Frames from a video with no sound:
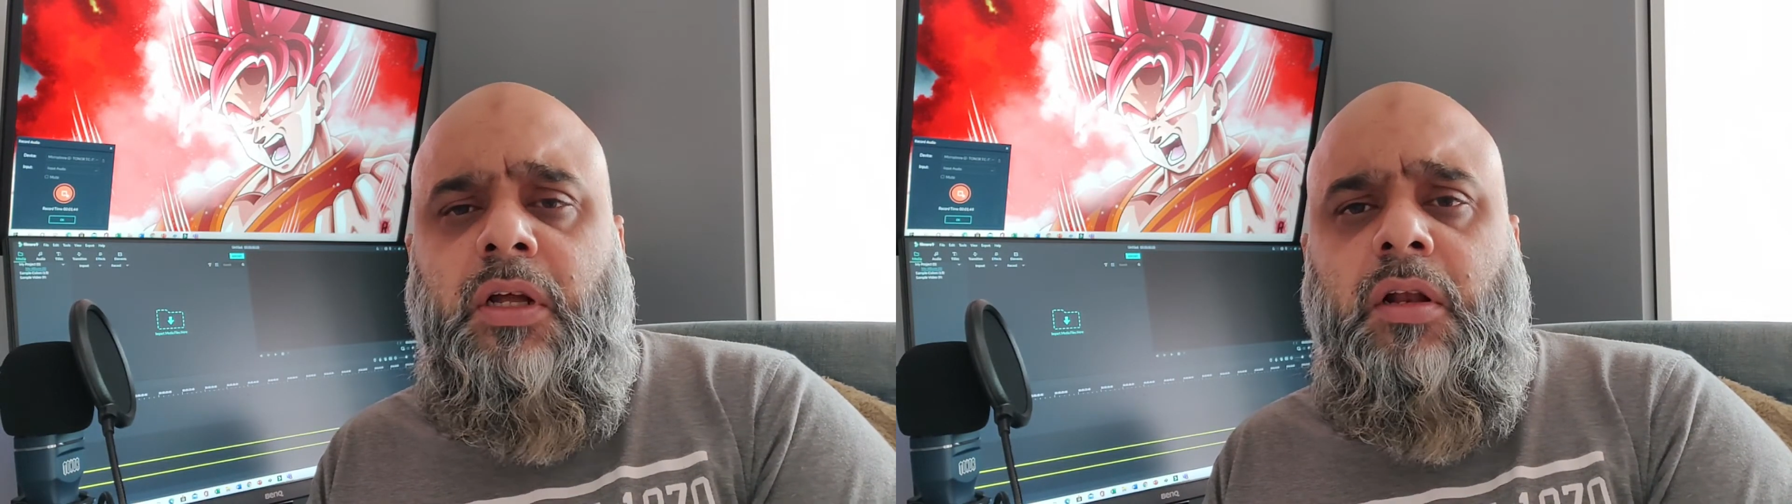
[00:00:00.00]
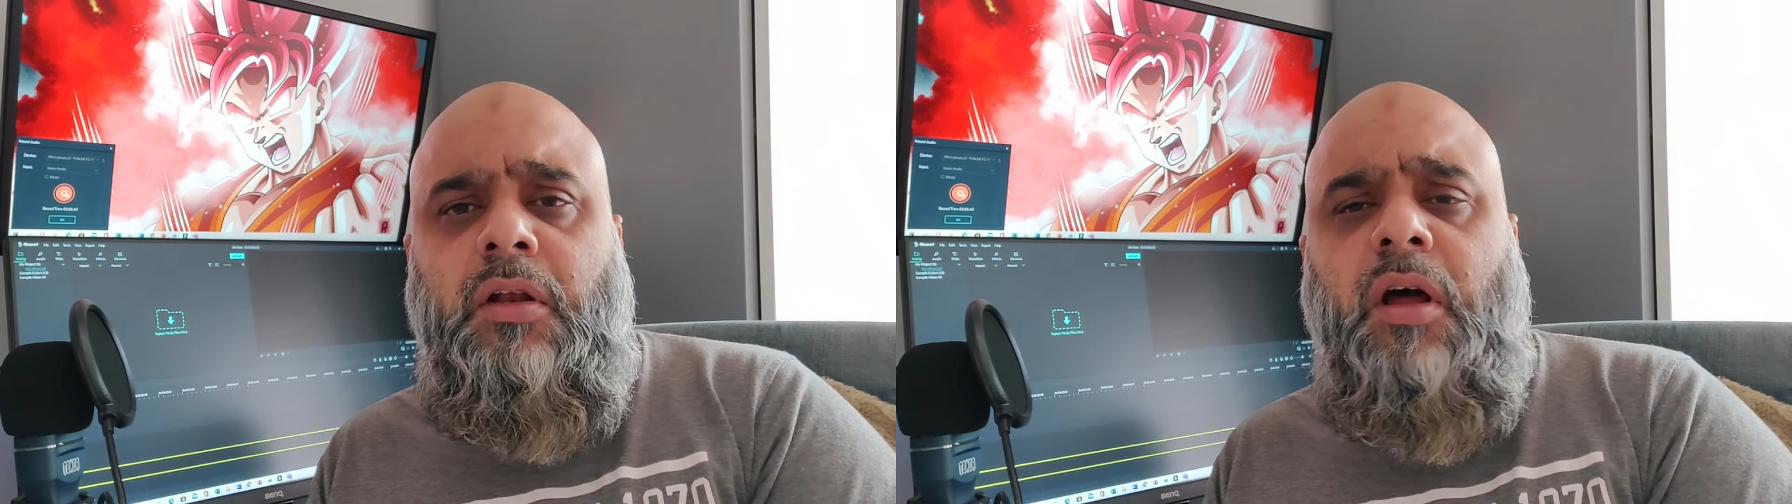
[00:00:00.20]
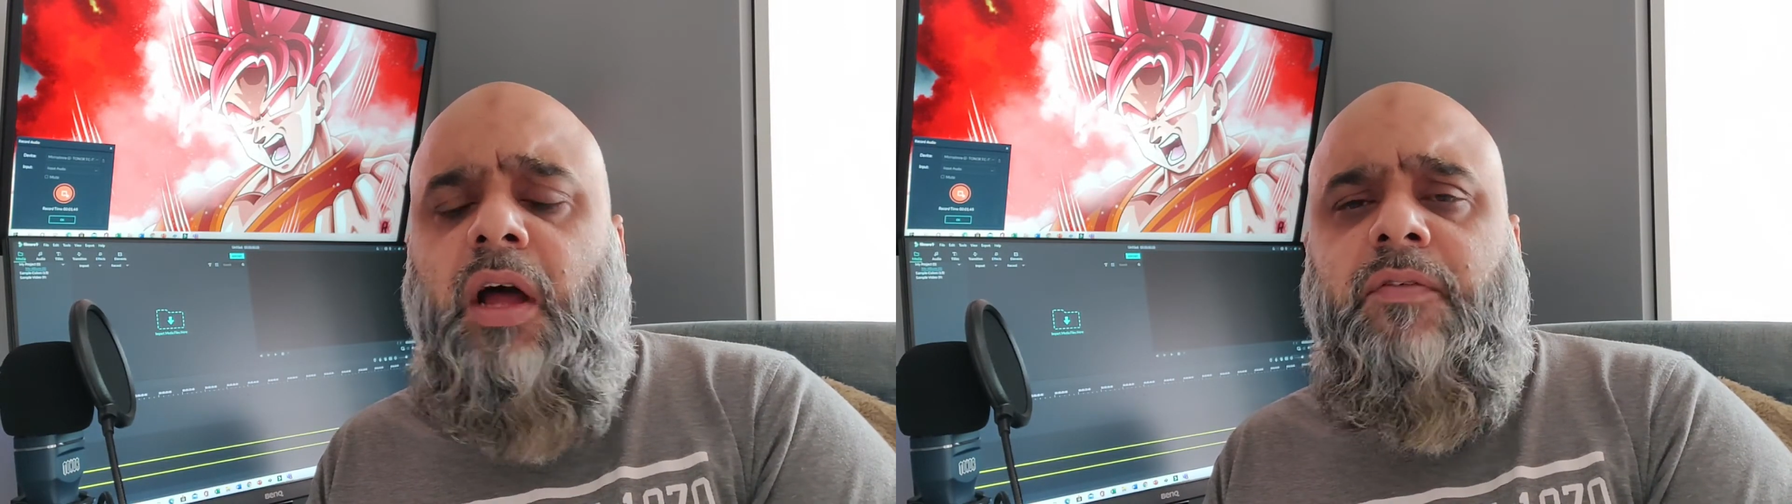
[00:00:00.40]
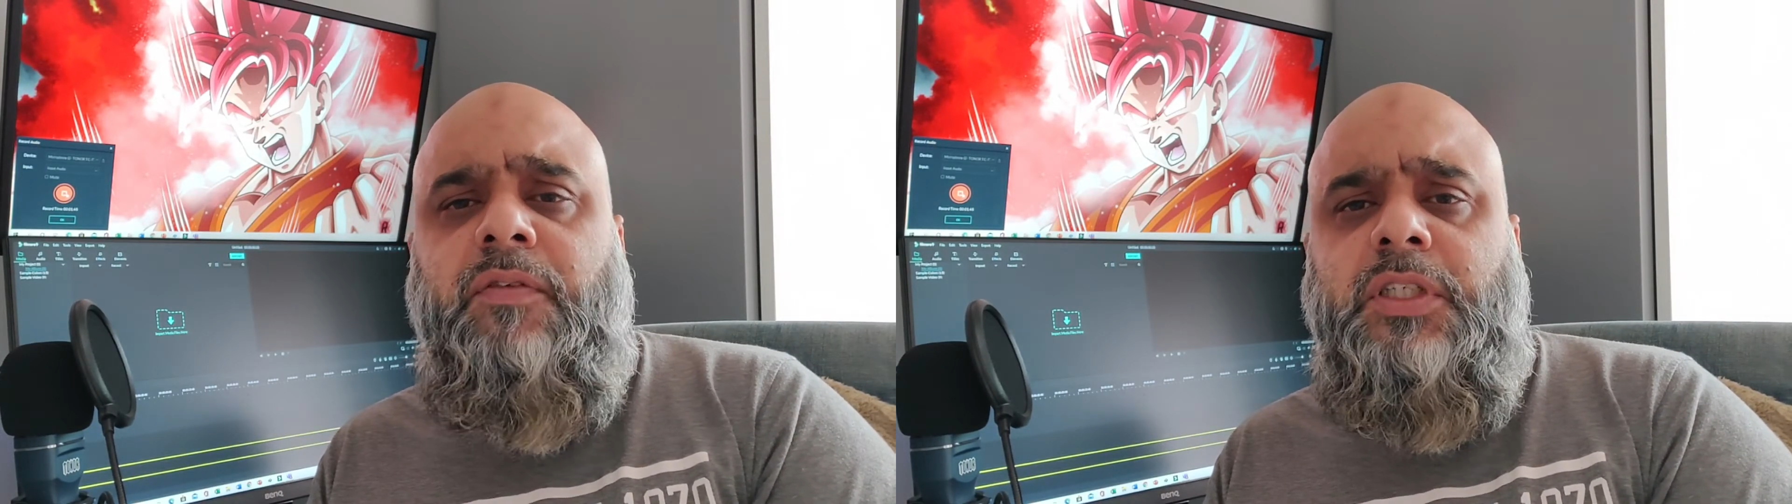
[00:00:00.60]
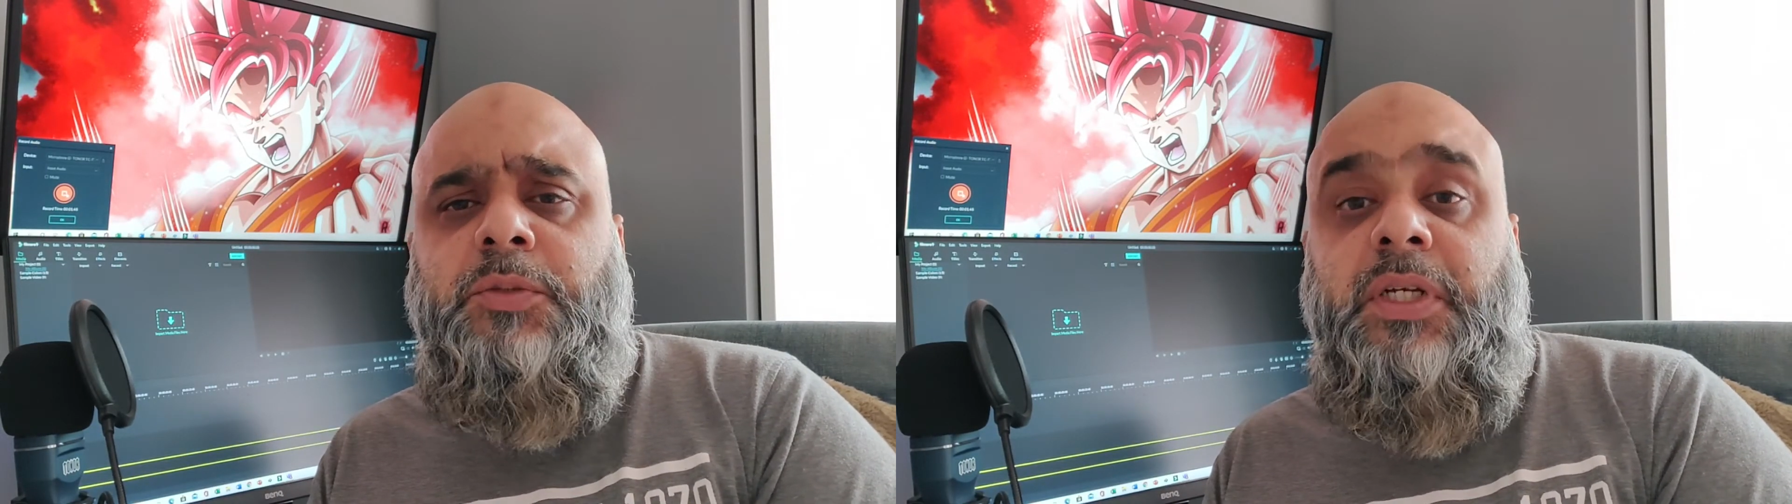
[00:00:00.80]
life
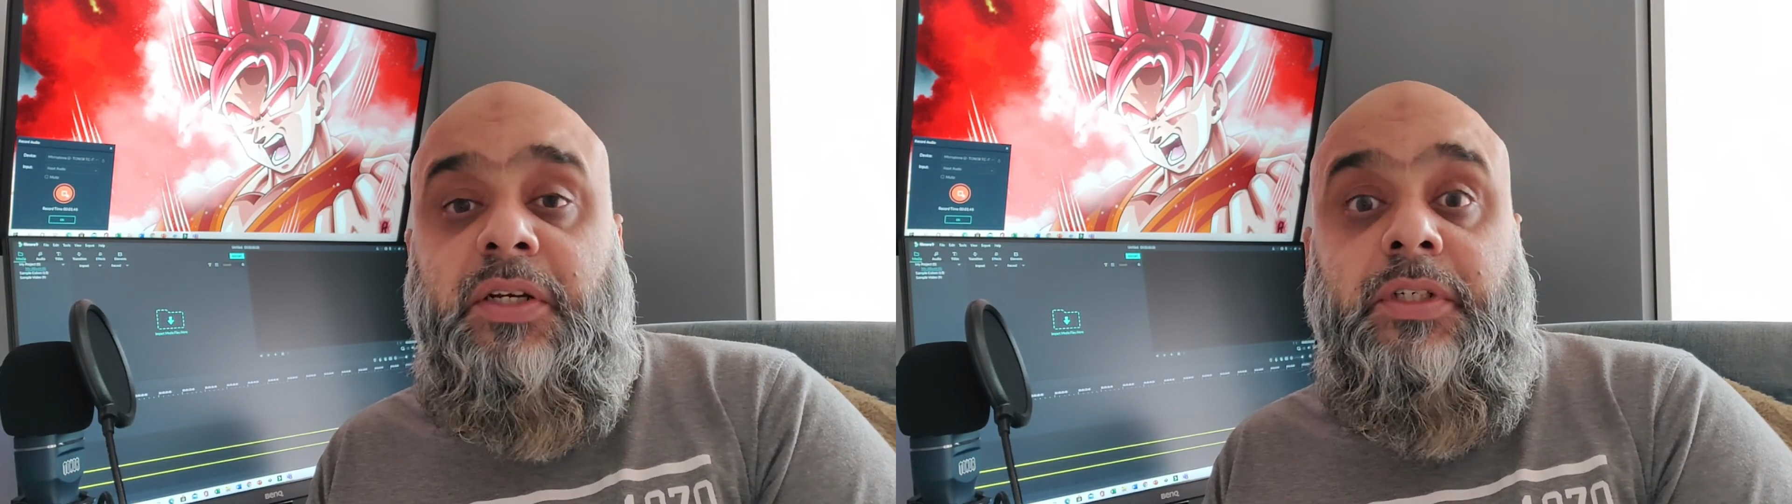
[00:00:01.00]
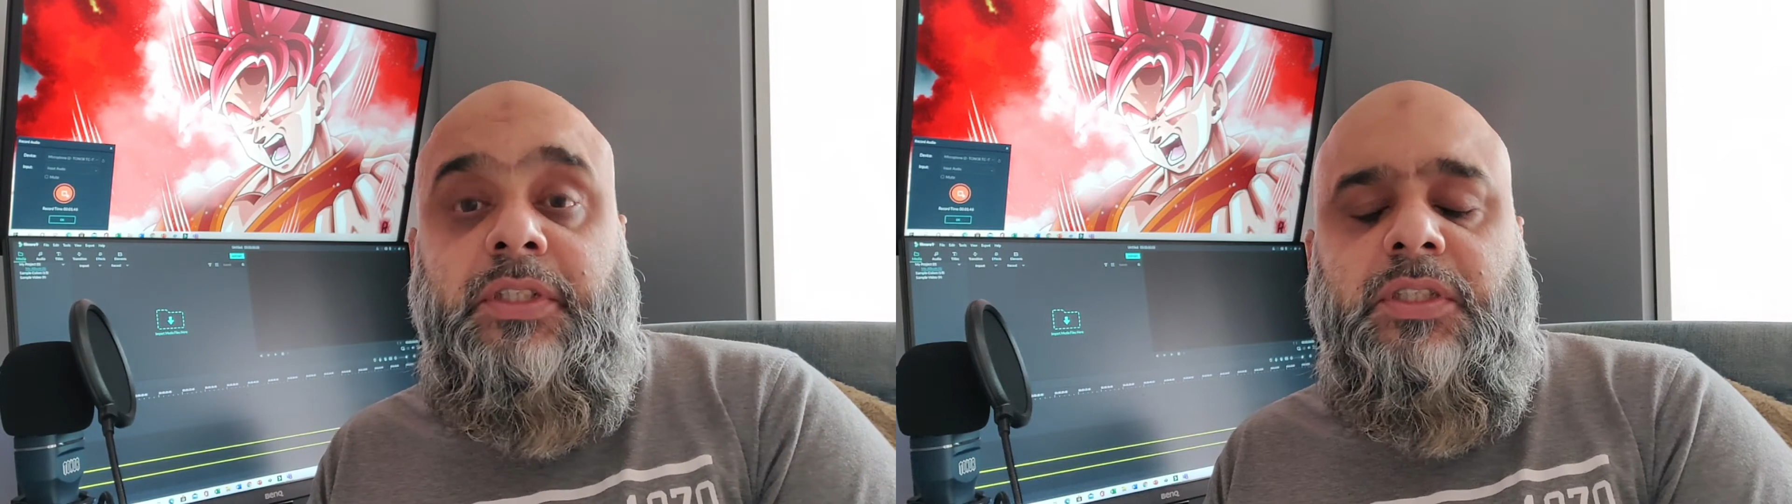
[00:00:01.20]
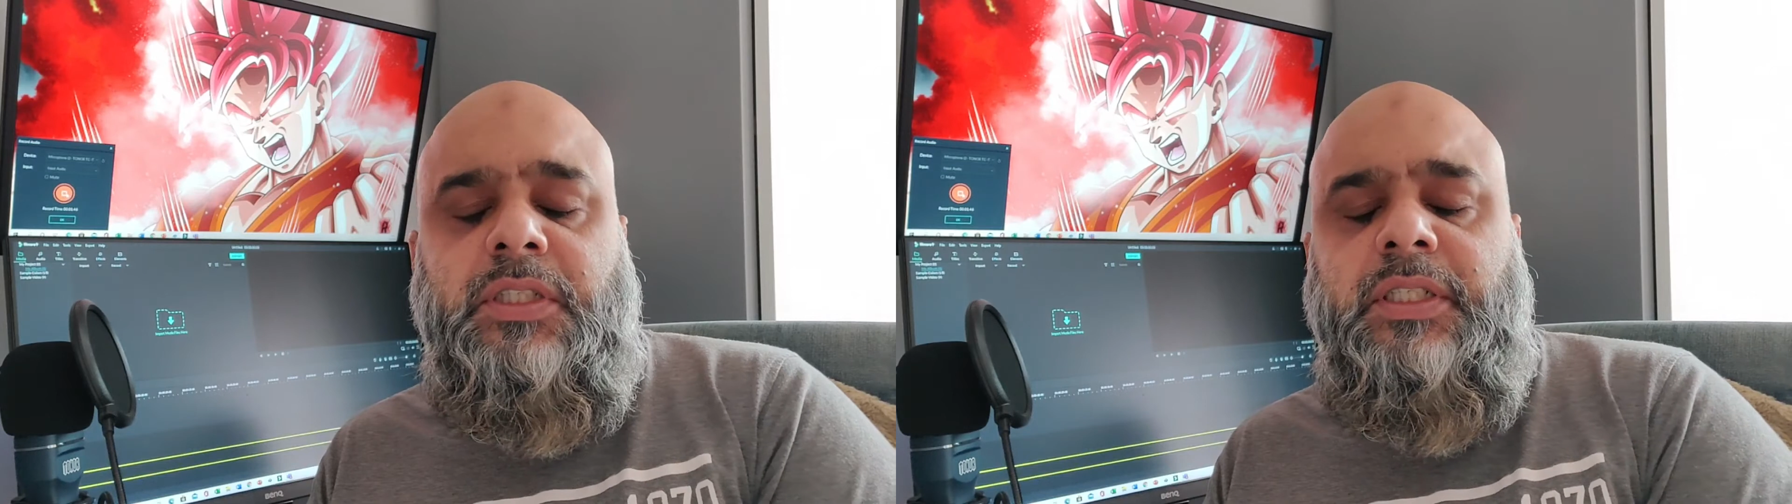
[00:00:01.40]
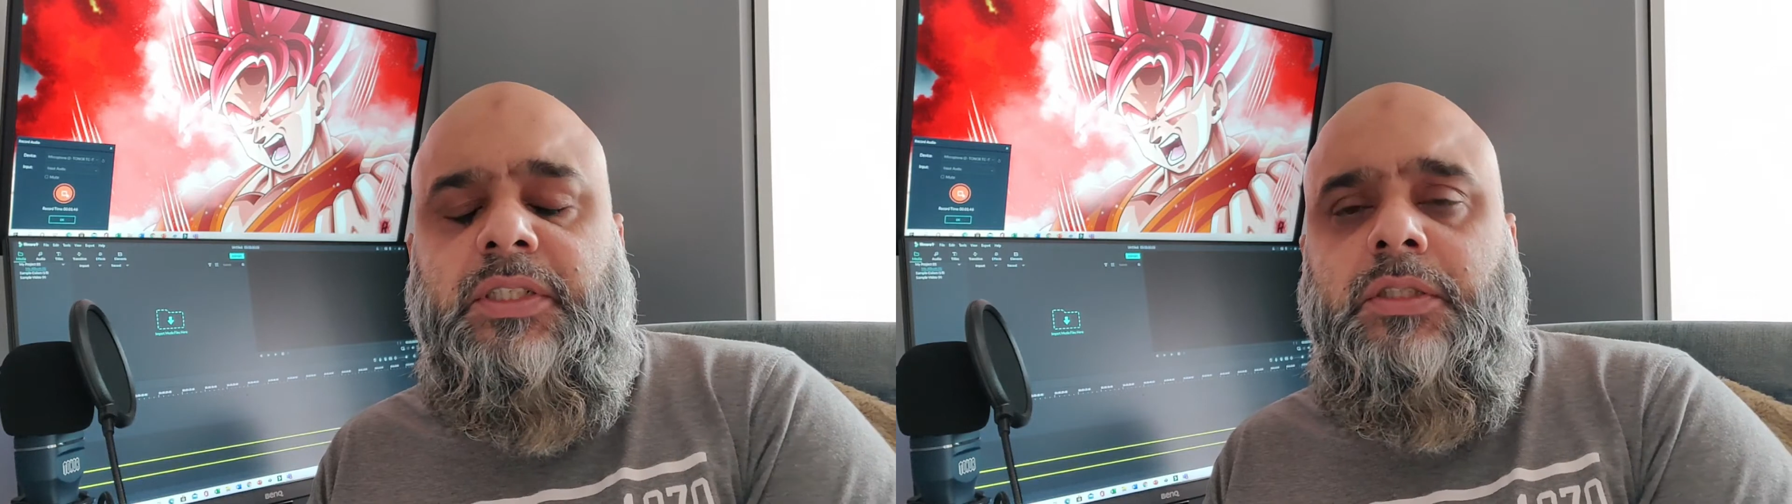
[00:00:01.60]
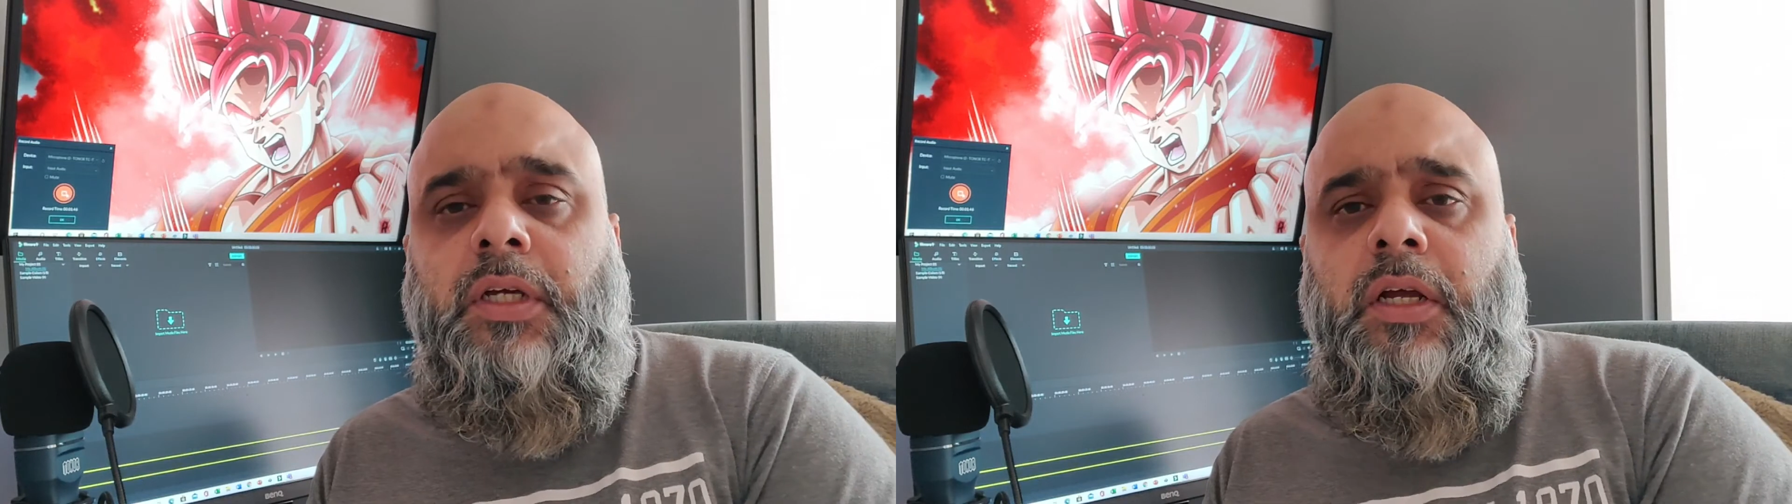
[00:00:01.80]

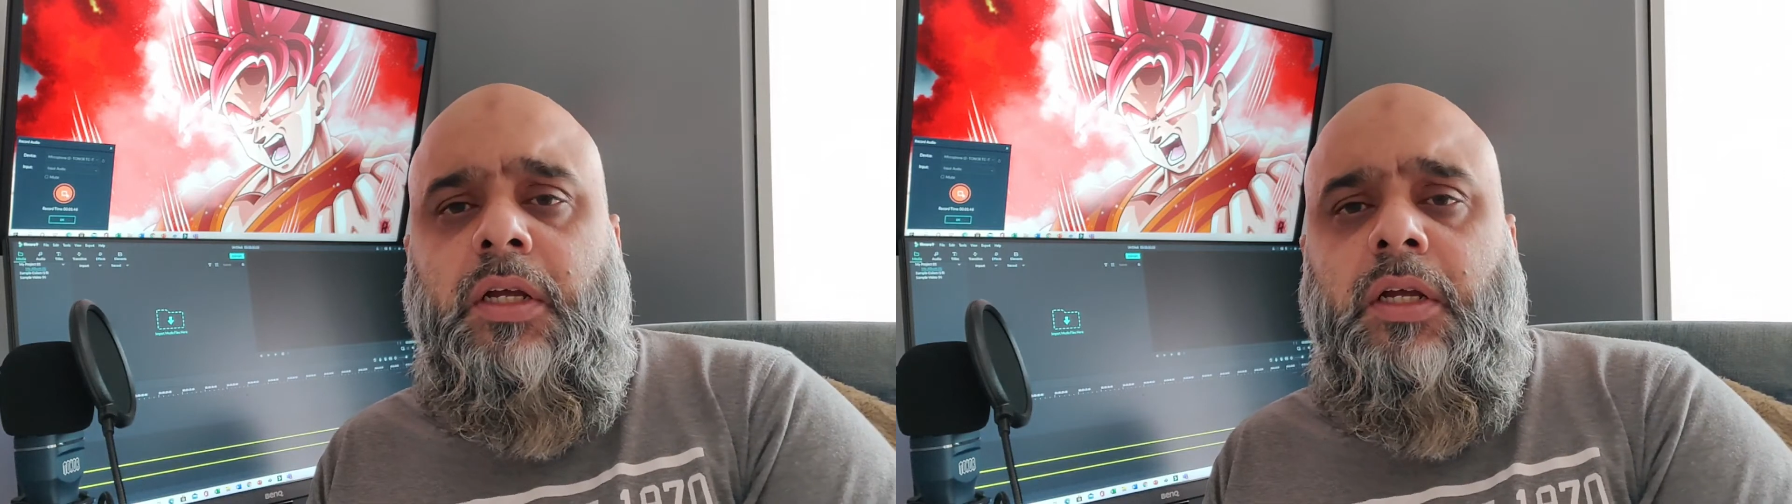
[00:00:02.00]
experiences,